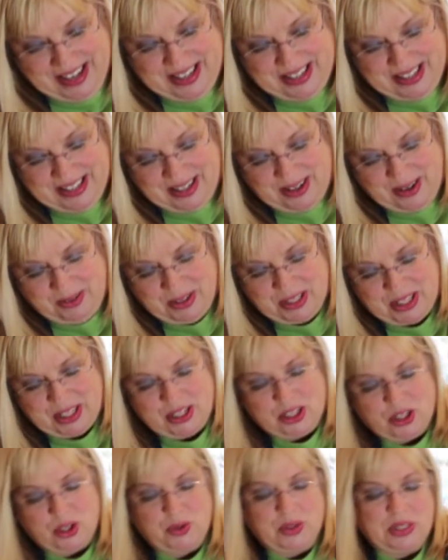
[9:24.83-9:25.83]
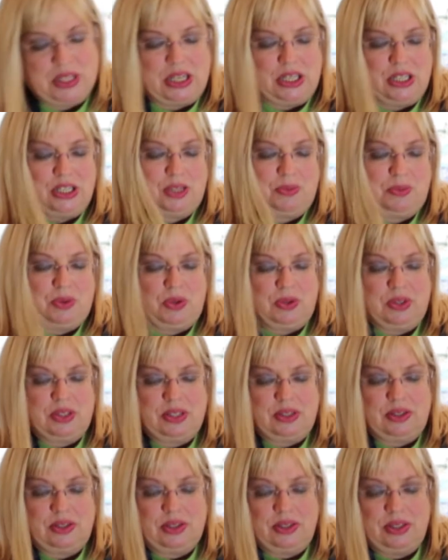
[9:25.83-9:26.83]
So I'm just going to do a teaspoon
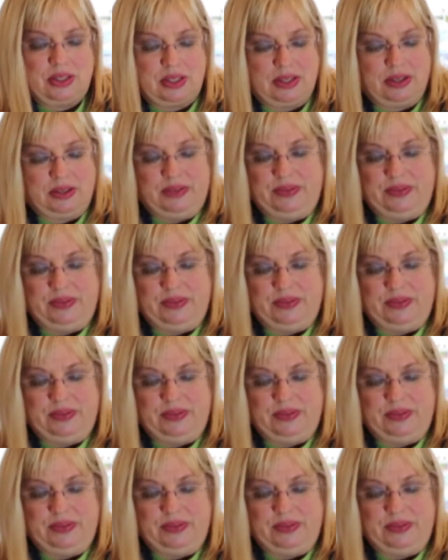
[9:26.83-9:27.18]
size.